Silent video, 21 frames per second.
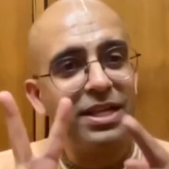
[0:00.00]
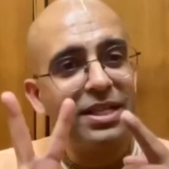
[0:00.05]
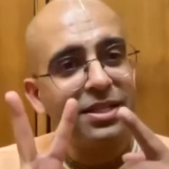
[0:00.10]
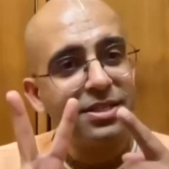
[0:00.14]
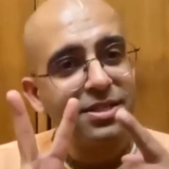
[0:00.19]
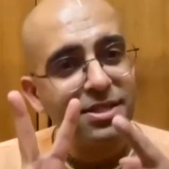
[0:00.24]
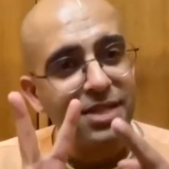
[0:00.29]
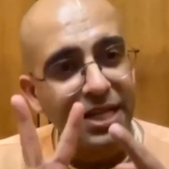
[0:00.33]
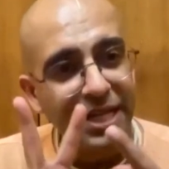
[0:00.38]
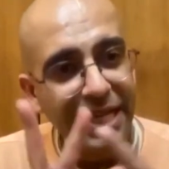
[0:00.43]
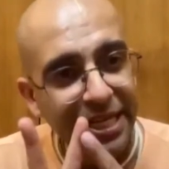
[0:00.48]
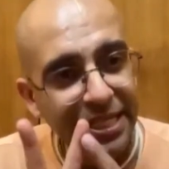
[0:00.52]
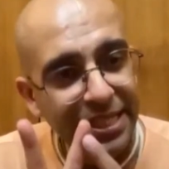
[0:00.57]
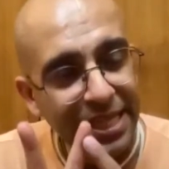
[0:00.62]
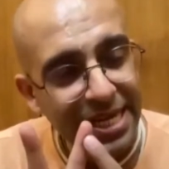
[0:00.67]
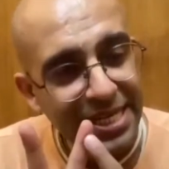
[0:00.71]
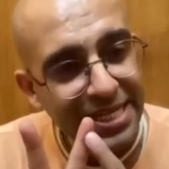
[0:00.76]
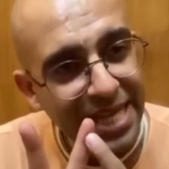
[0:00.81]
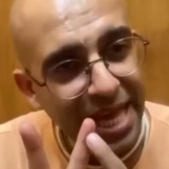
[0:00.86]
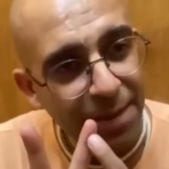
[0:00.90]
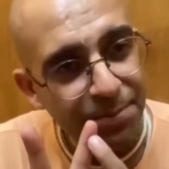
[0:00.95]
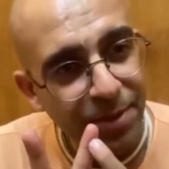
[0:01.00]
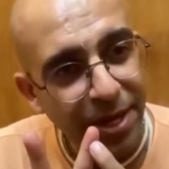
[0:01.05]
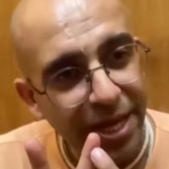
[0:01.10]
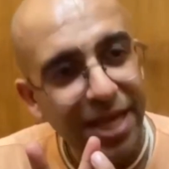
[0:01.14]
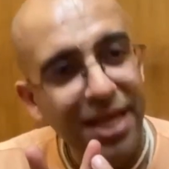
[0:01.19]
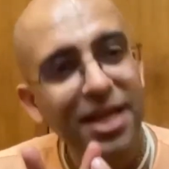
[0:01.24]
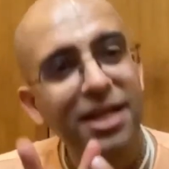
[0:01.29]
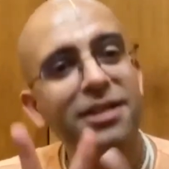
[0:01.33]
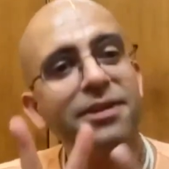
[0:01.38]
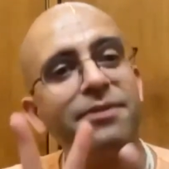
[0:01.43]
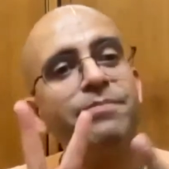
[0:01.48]
When sankirtan is
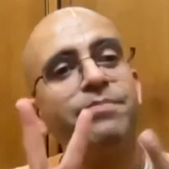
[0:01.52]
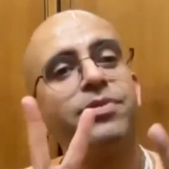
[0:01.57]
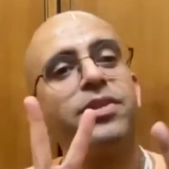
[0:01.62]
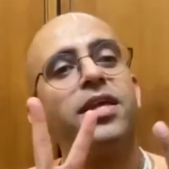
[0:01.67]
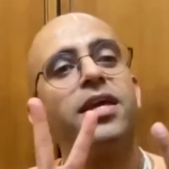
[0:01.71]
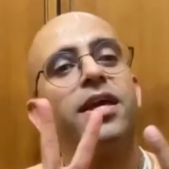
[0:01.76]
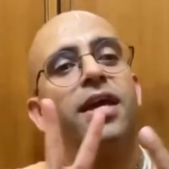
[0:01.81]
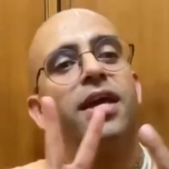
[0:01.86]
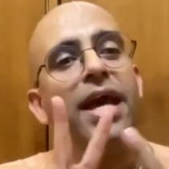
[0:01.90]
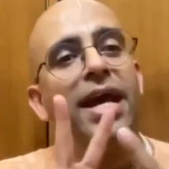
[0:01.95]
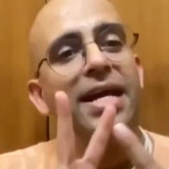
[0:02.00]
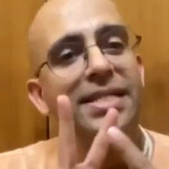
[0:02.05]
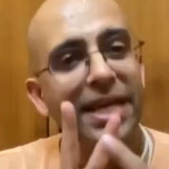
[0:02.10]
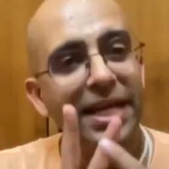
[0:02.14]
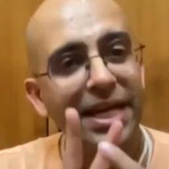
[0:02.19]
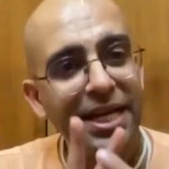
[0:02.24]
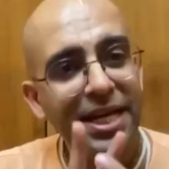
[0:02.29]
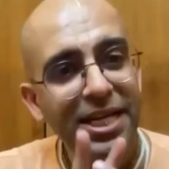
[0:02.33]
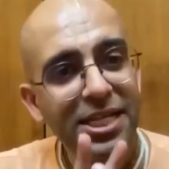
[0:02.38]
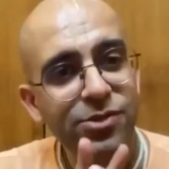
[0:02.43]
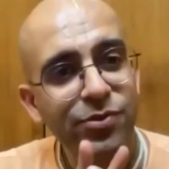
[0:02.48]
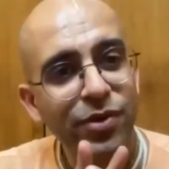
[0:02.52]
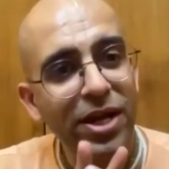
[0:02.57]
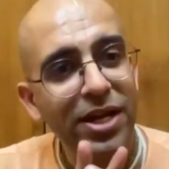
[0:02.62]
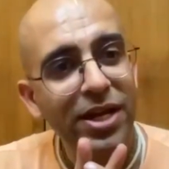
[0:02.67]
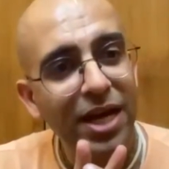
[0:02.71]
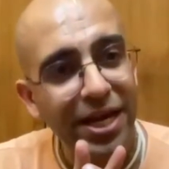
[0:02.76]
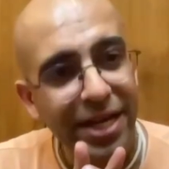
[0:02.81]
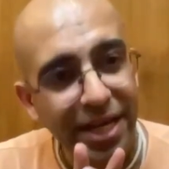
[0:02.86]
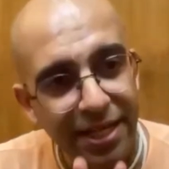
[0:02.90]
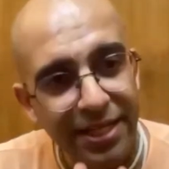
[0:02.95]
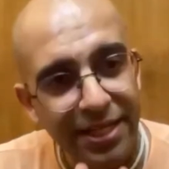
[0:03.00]
happening, and second is
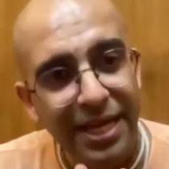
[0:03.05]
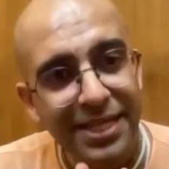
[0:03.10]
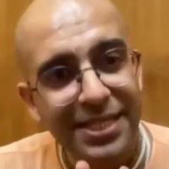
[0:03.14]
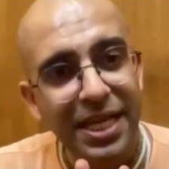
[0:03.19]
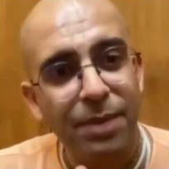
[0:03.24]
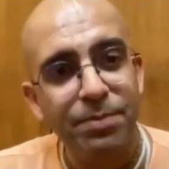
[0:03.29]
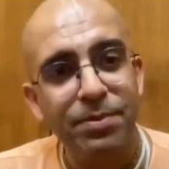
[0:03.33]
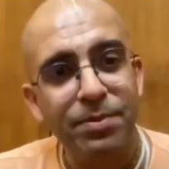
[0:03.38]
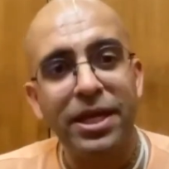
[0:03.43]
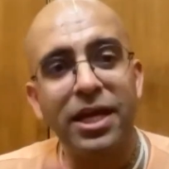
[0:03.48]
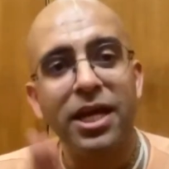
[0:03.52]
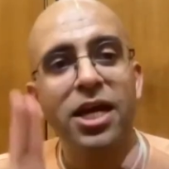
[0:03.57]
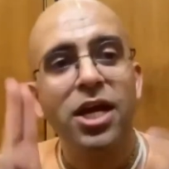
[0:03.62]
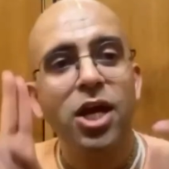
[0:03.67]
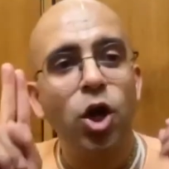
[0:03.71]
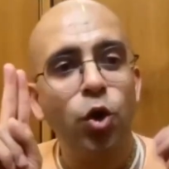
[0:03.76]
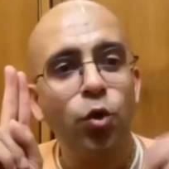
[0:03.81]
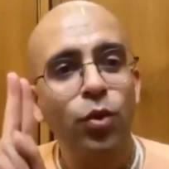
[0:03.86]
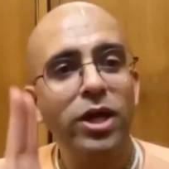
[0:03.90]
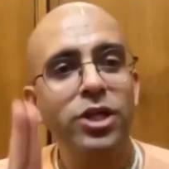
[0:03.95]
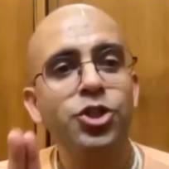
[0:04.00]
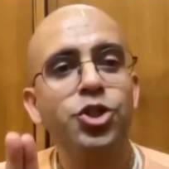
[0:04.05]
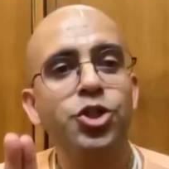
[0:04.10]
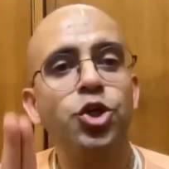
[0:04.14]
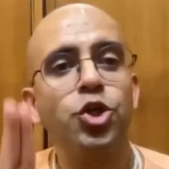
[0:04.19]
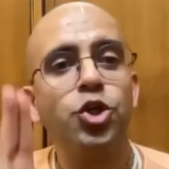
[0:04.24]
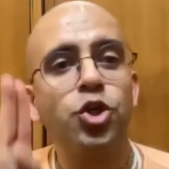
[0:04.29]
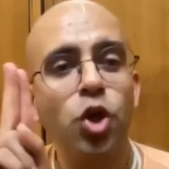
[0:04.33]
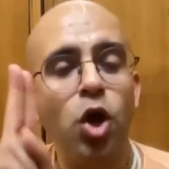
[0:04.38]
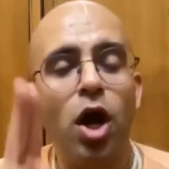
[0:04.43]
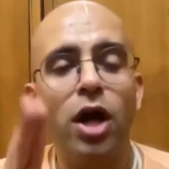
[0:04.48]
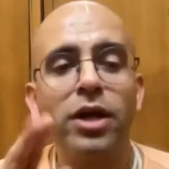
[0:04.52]
when Harikatha is happening, one
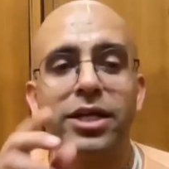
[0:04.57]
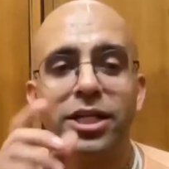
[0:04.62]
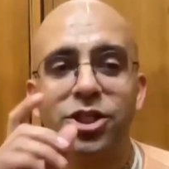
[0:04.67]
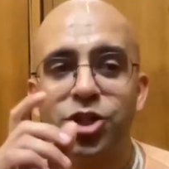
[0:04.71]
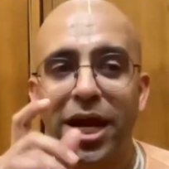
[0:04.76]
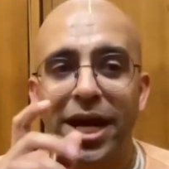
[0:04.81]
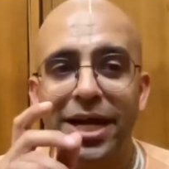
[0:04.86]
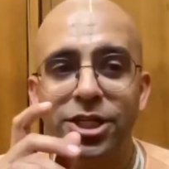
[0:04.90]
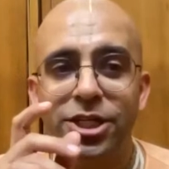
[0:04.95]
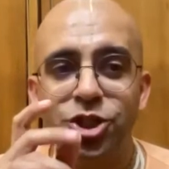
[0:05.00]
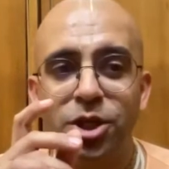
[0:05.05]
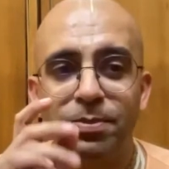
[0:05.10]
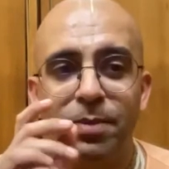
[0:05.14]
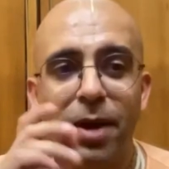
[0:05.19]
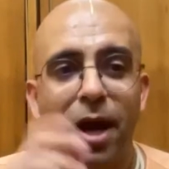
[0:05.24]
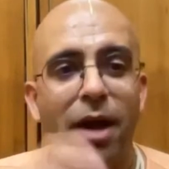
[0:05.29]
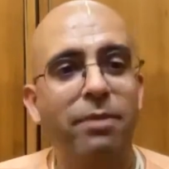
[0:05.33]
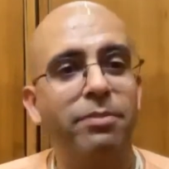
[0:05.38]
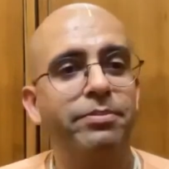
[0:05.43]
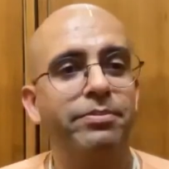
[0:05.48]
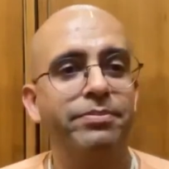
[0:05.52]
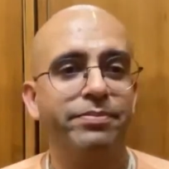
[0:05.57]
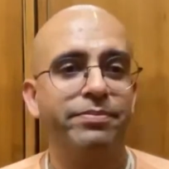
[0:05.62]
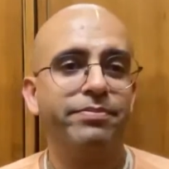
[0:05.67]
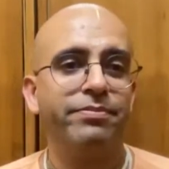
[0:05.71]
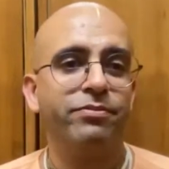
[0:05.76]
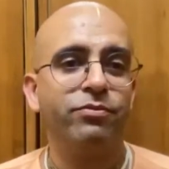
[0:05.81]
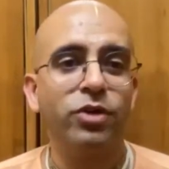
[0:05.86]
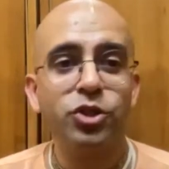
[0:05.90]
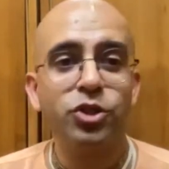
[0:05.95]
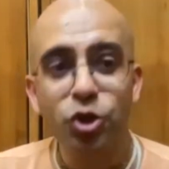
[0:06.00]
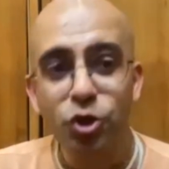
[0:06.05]
should not chant Japa.
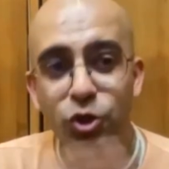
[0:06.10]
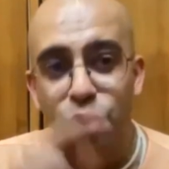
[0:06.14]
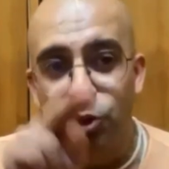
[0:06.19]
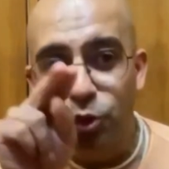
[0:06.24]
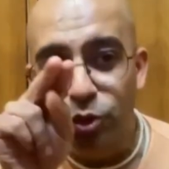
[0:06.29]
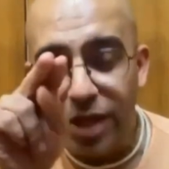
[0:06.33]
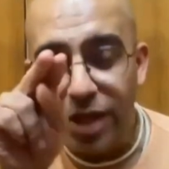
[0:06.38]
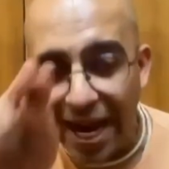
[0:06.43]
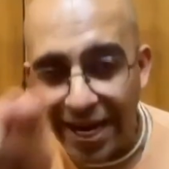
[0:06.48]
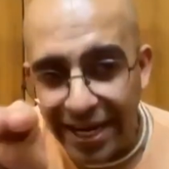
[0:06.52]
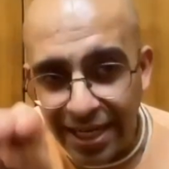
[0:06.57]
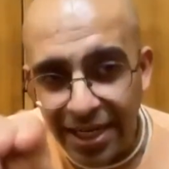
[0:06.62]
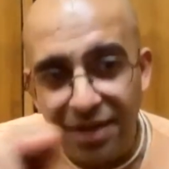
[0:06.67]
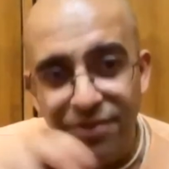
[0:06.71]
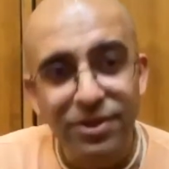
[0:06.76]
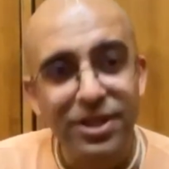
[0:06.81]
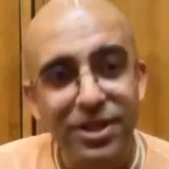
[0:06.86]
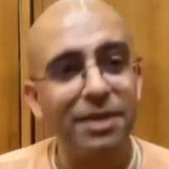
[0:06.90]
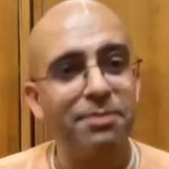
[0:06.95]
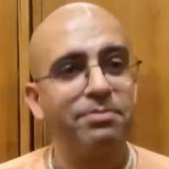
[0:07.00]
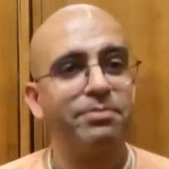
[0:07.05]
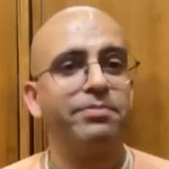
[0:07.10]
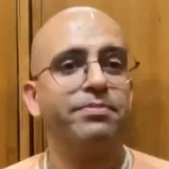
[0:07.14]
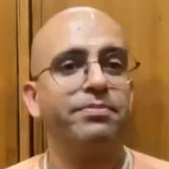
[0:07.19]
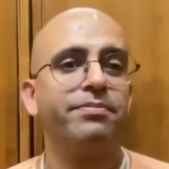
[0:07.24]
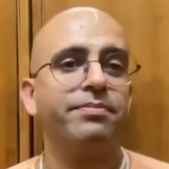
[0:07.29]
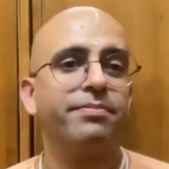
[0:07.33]
One should do that activity.